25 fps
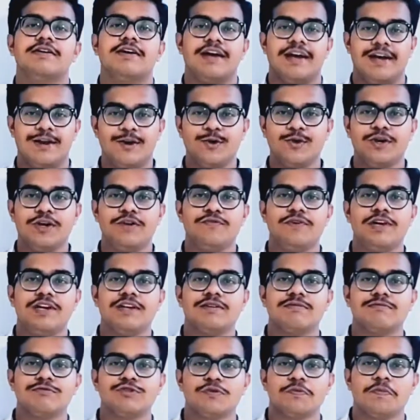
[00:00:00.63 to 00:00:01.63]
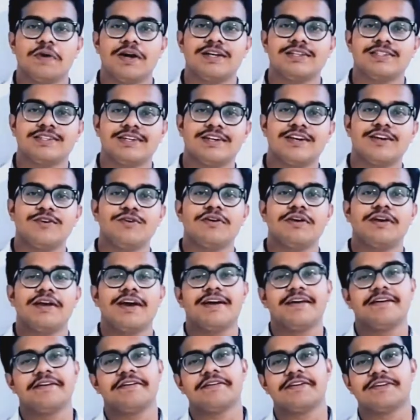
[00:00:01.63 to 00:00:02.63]
Hello and welcome to my channel
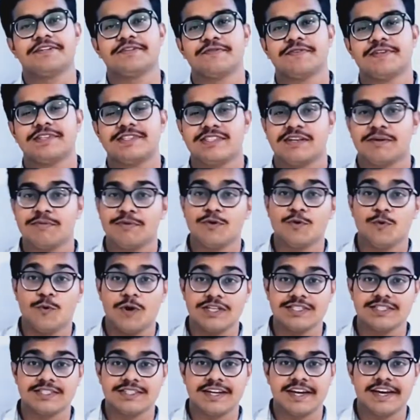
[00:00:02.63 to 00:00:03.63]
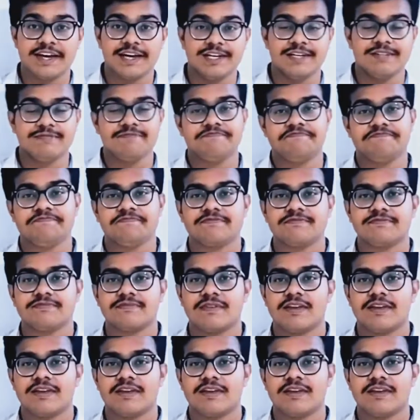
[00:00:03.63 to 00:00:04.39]
Agriculture with Sami once again.